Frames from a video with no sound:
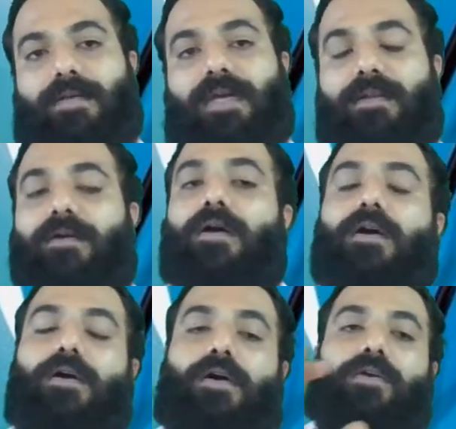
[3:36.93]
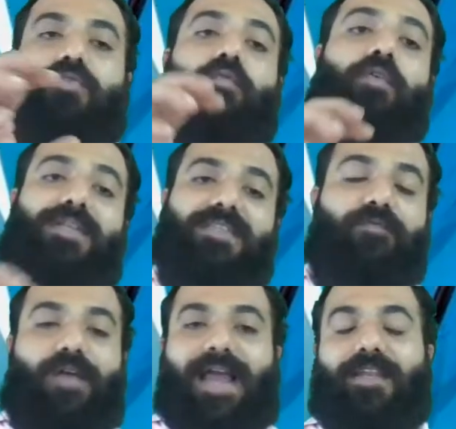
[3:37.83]
Then, so what is
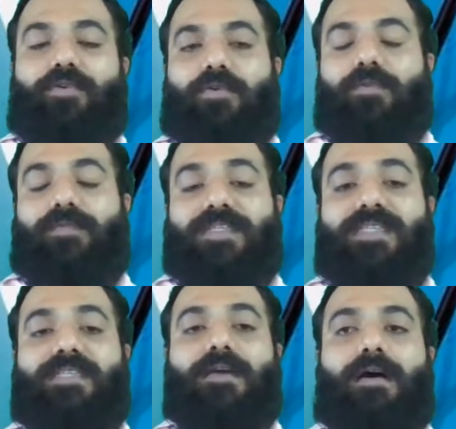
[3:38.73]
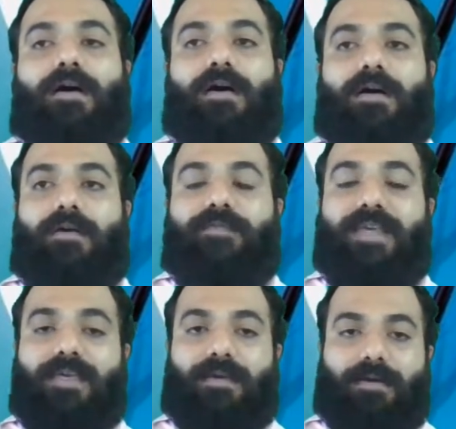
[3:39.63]
the value which is
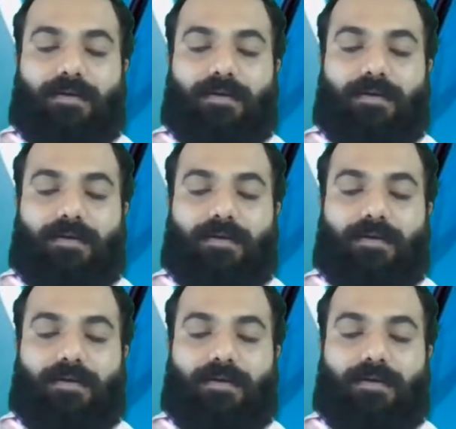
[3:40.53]
we